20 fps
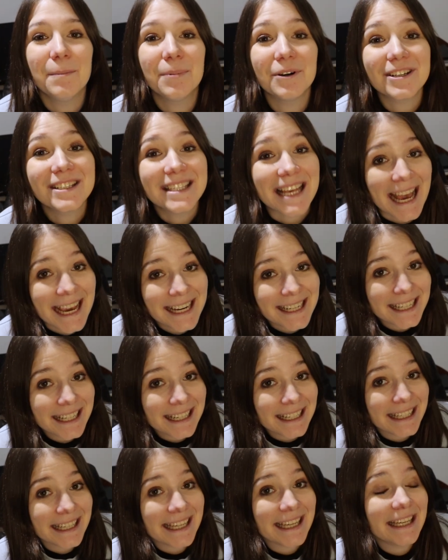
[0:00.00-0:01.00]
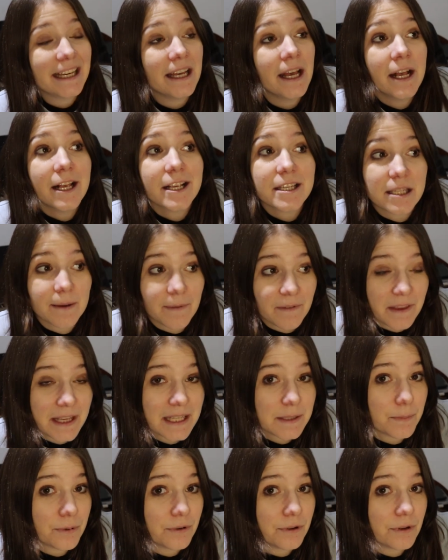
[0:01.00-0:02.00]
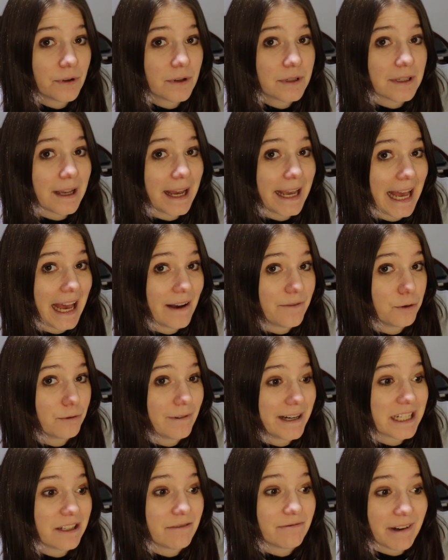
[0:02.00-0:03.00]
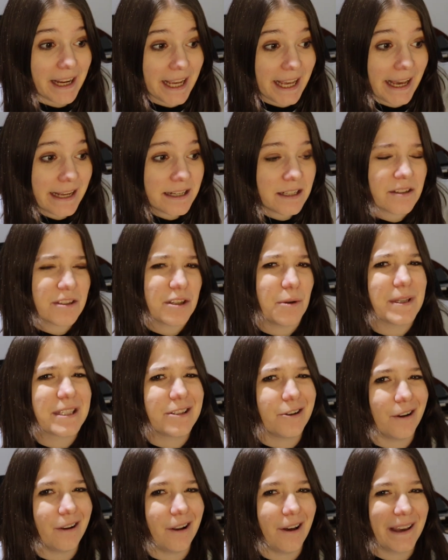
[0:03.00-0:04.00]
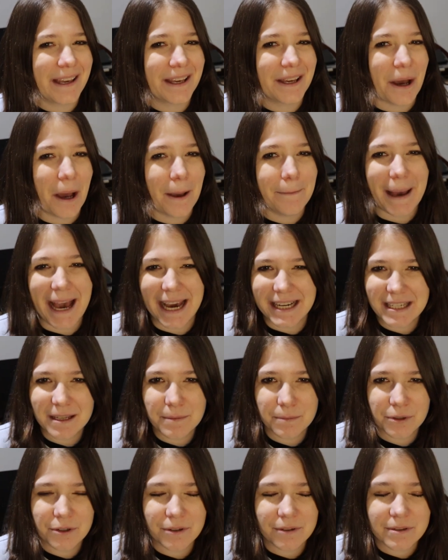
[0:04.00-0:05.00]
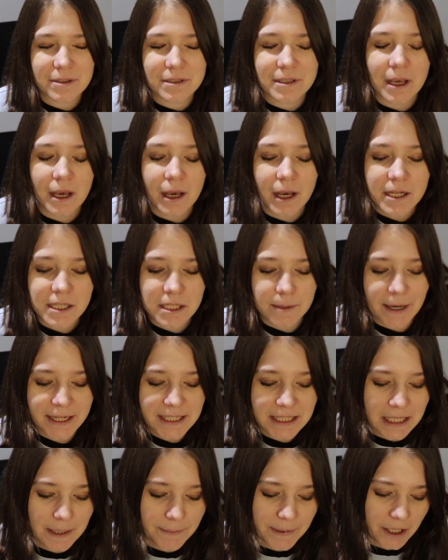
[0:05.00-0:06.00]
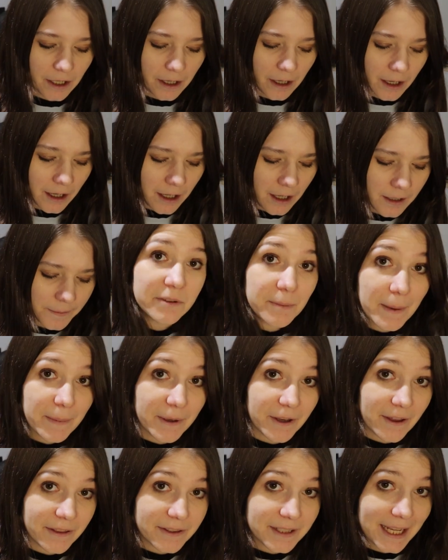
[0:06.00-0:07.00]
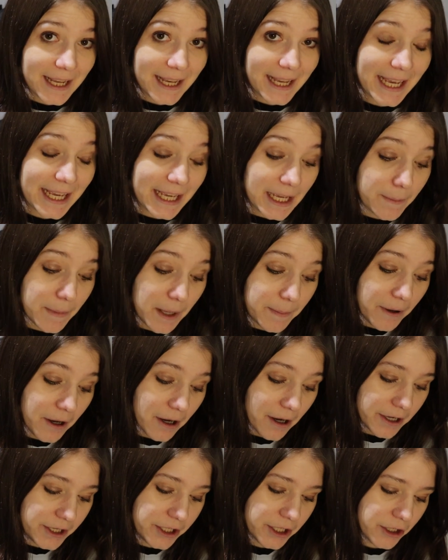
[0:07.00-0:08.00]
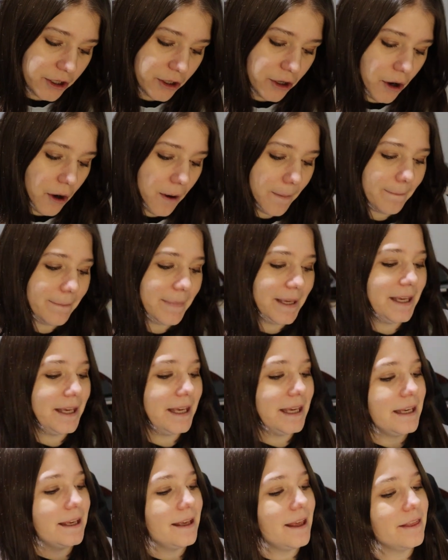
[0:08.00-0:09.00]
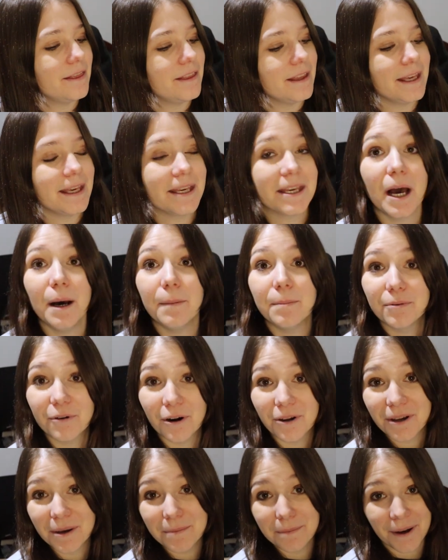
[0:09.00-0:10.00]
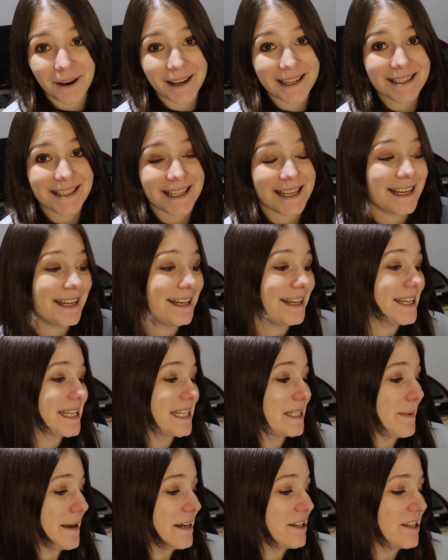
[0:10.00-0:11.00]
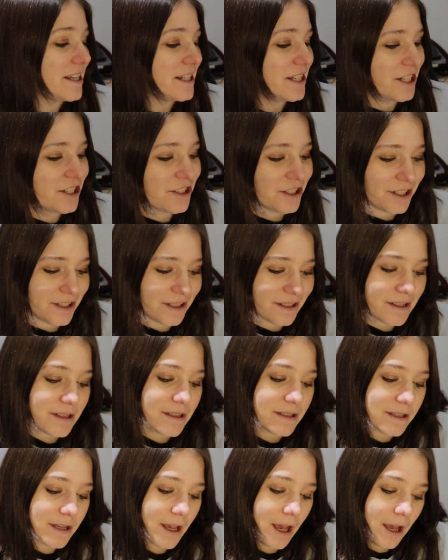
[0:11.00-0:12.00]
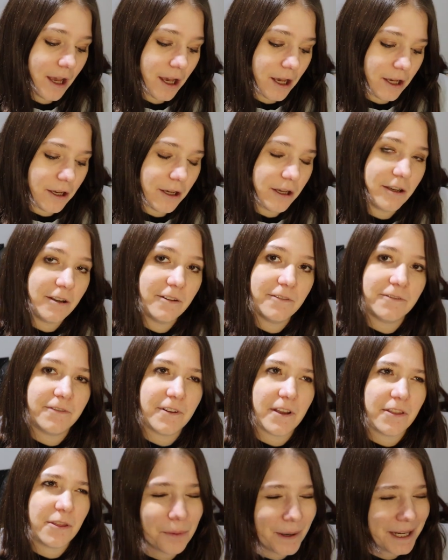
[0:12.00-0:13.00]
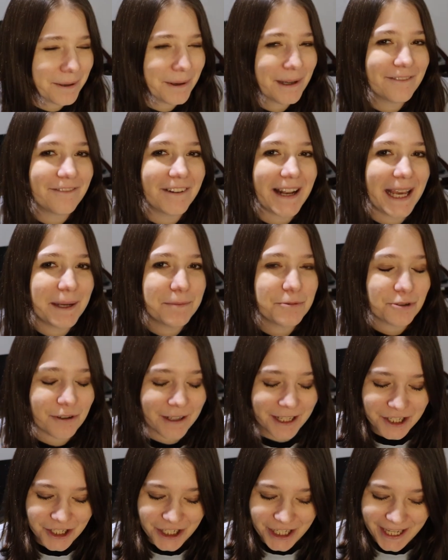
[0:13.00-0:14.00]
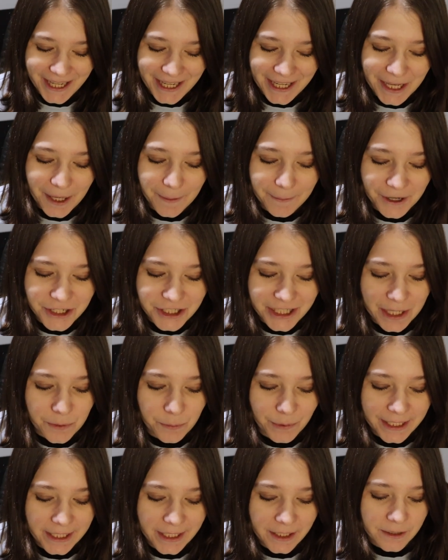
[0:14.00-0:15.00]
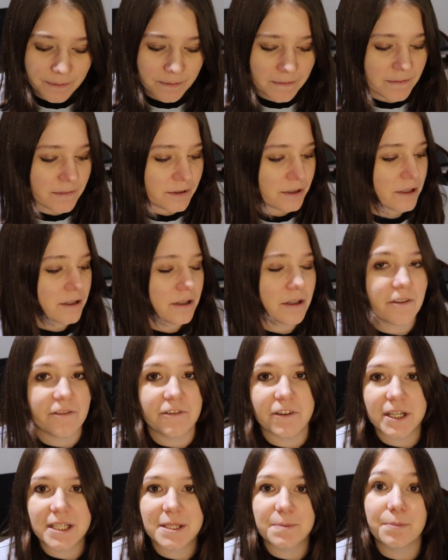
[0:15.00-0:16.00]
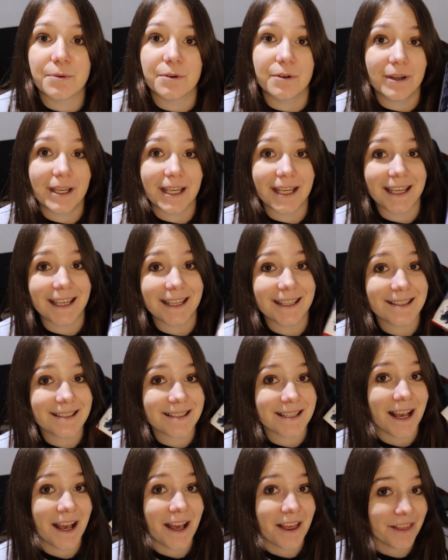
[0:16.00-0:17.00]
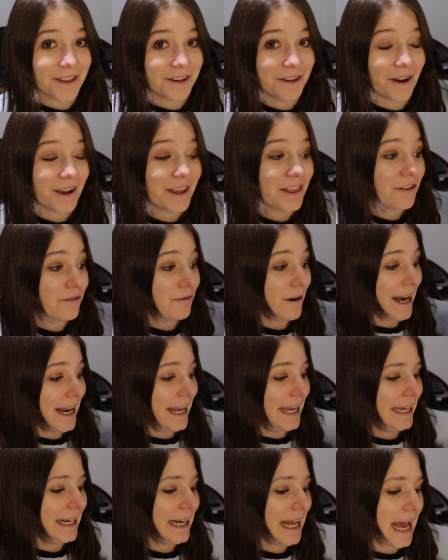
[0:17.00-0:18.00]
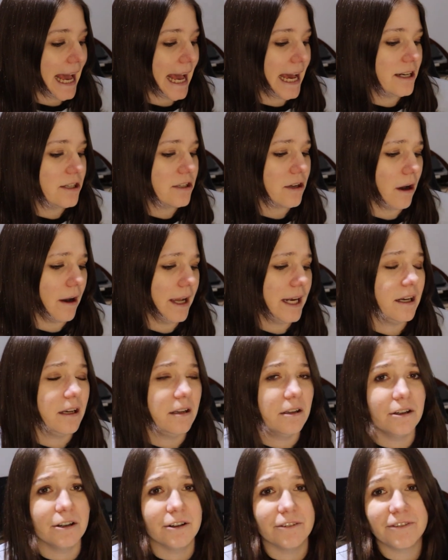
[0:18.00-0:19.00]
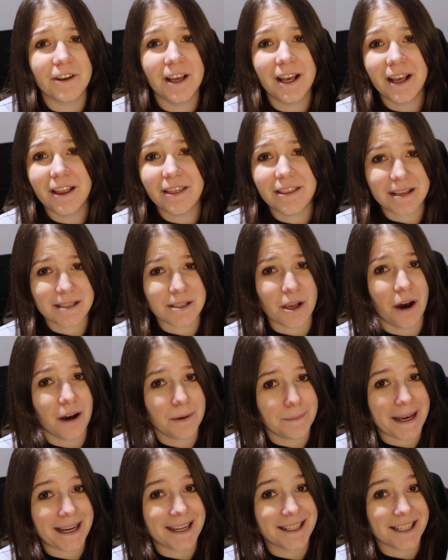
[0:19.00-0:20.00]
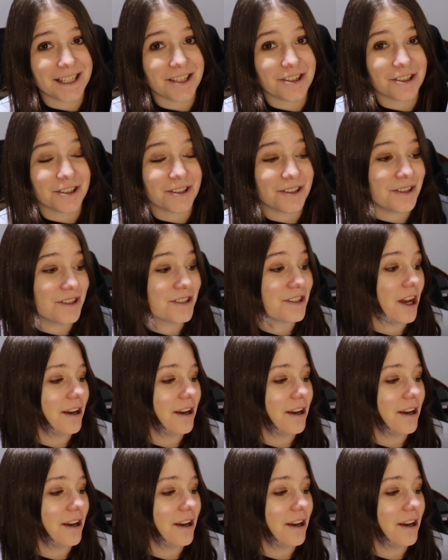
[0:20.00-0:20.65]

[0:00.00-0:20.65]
But technically, some of these books I have already read, so it's not like I'm adding books to my TBR. For my birthday, my partner got me the Broken Binding special editions of the Winnowing Flame trilogy by Jen Williams. So the first book is The Ninth Rain, and I love these hardback editions.